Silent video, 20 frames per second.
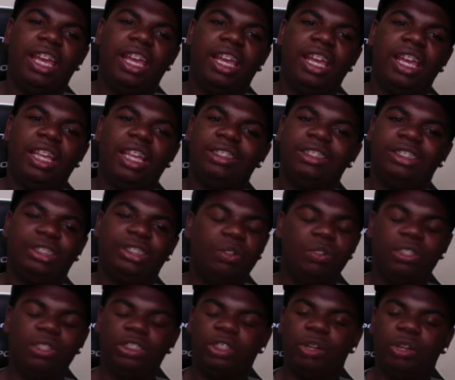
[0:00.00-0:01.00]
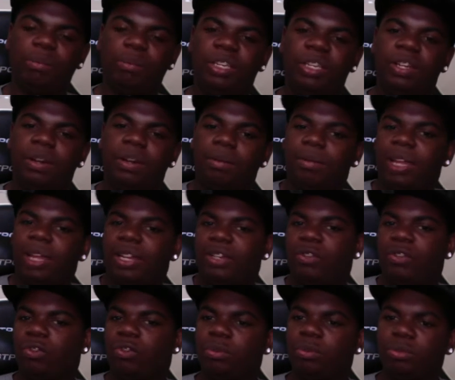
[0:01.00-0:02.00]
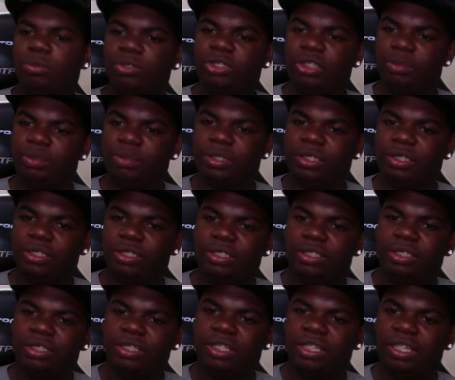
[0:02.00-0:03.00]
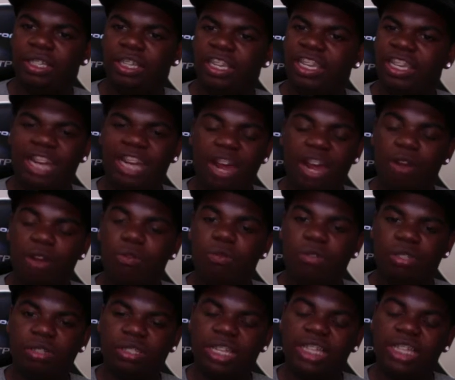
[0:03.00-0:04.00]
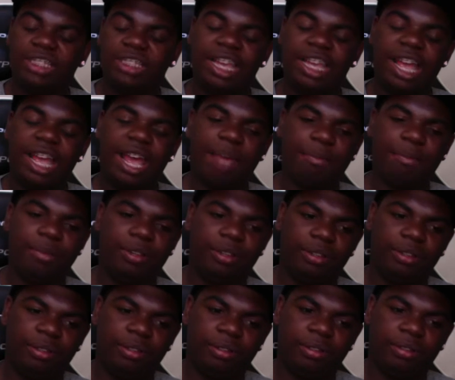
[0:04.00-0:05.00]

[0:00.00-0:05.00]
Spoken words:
And soon it's going to become, like, normal to me. And I don't want that to happen.